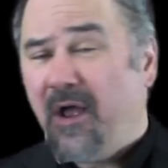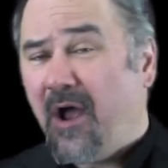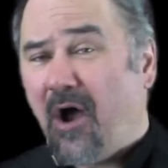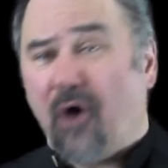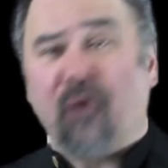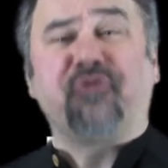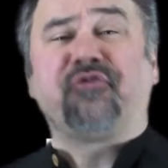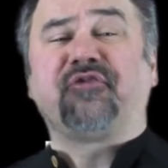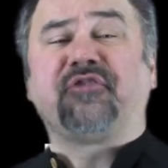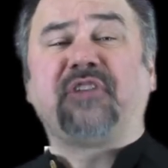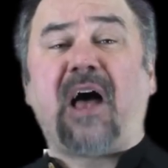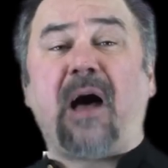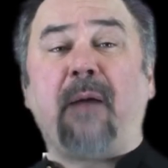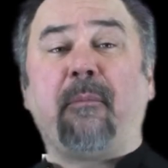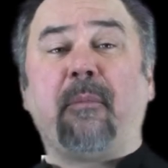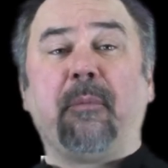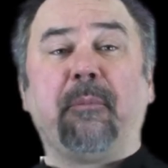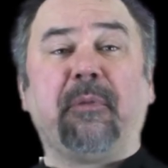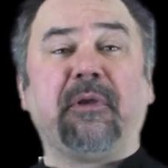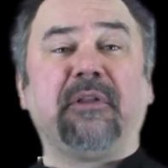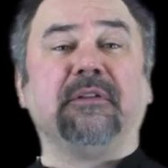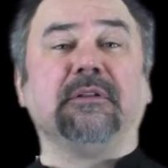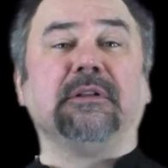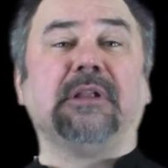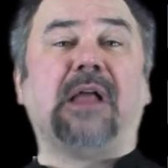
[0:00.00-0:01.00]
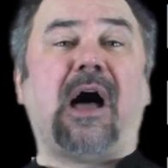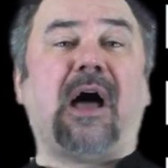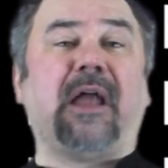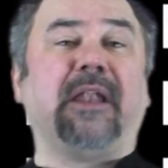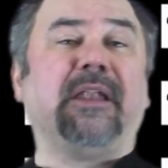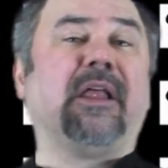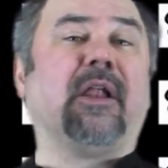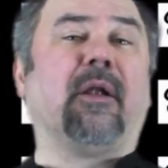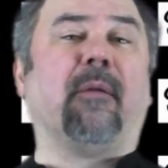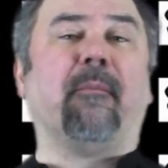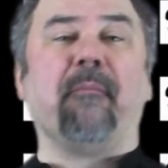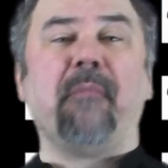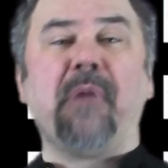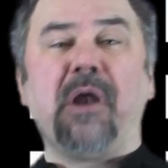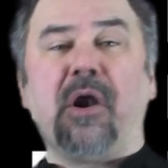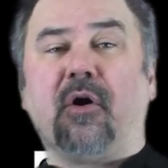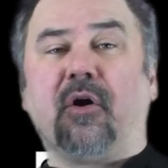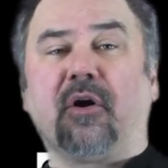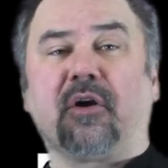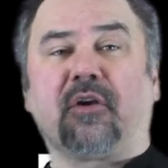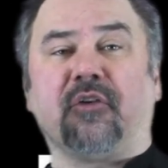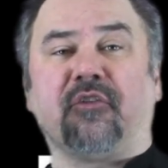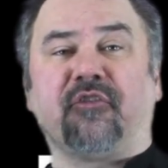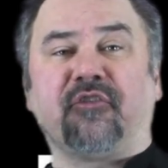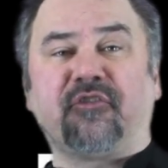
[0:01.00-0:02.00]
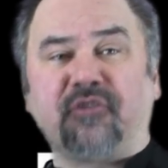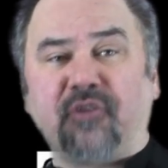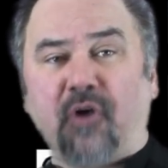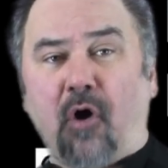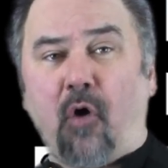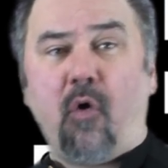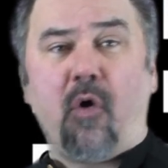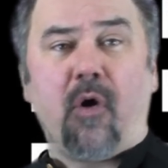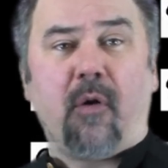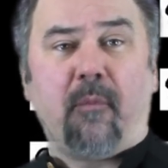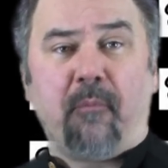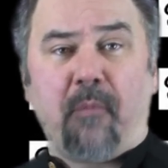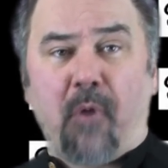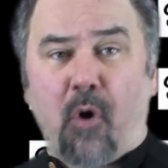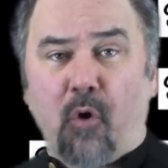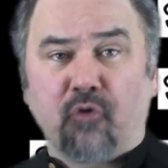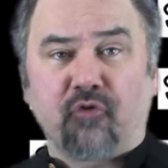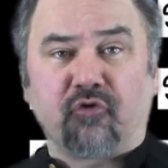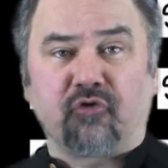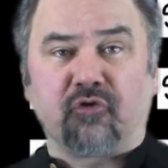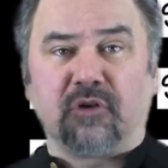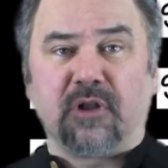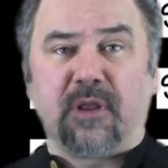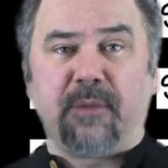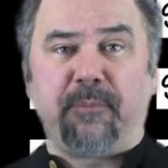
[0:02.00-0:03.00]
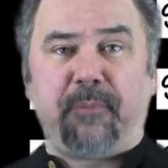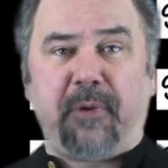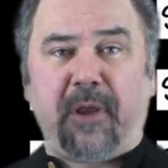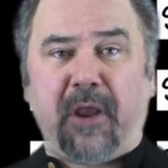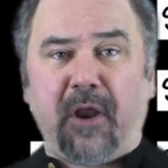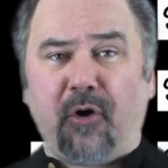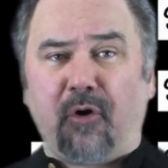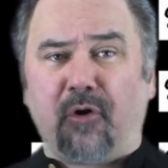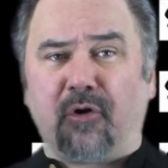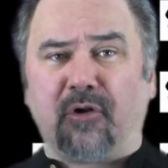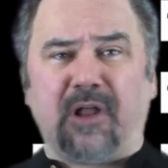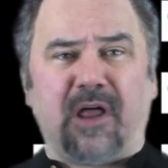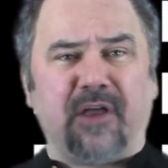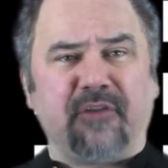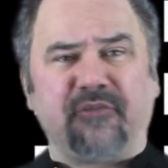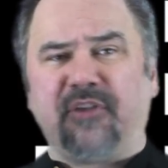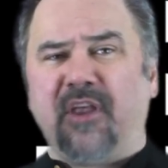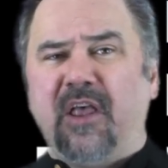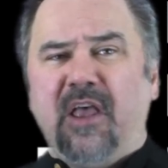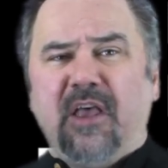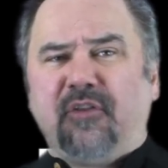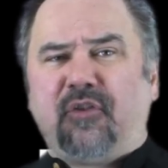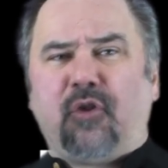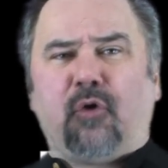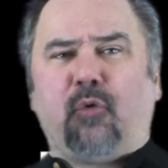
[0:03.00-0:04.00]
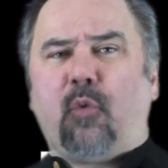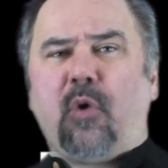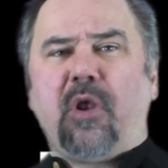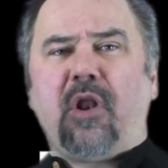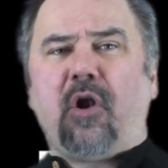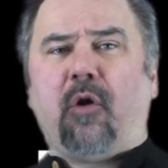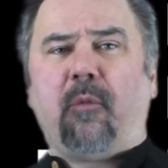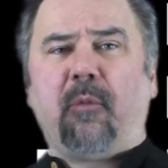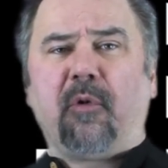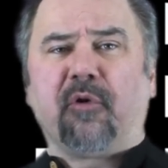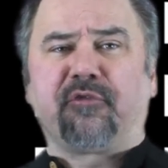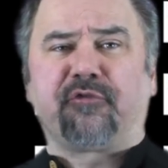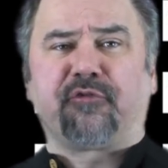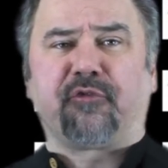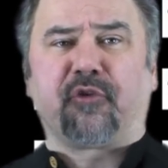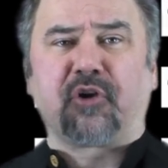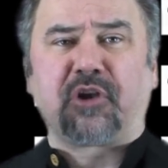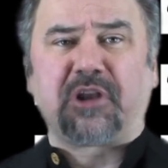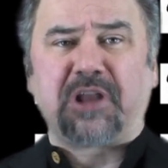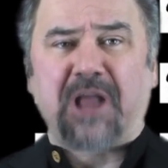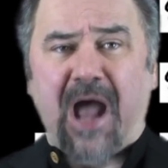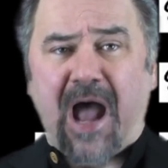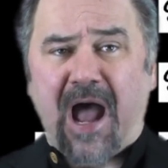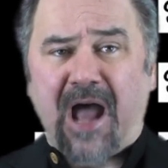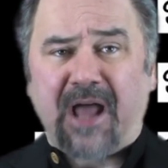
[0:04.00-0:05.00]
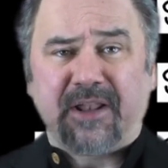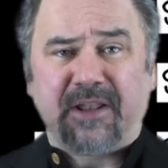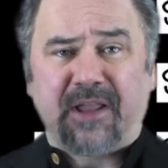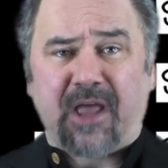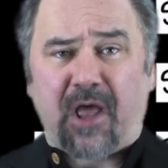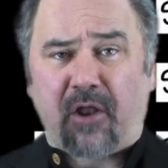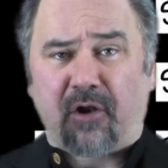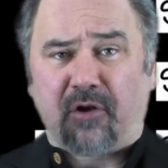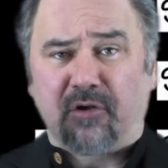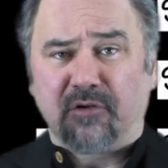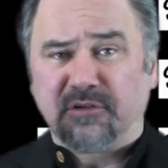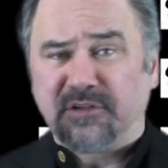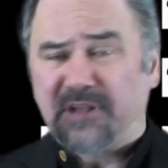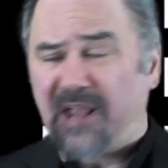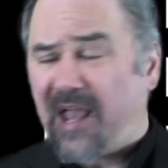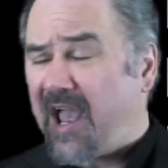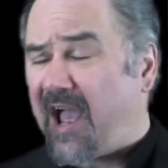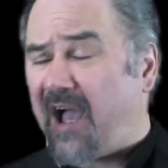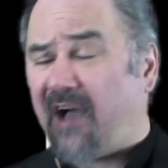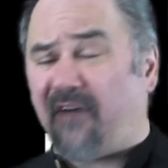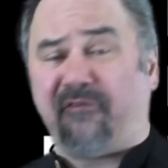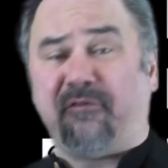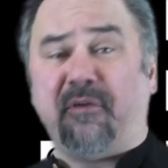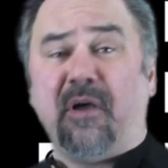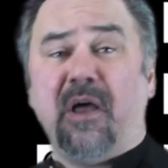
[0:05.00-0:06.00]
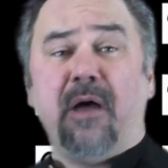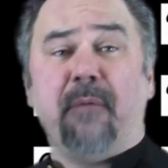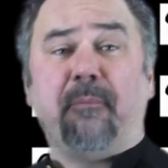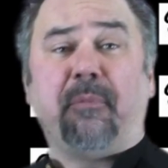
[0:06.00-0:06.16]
Osama bin Laden had America so emotionally paralyzed that we'd almost forgotten how to laugh.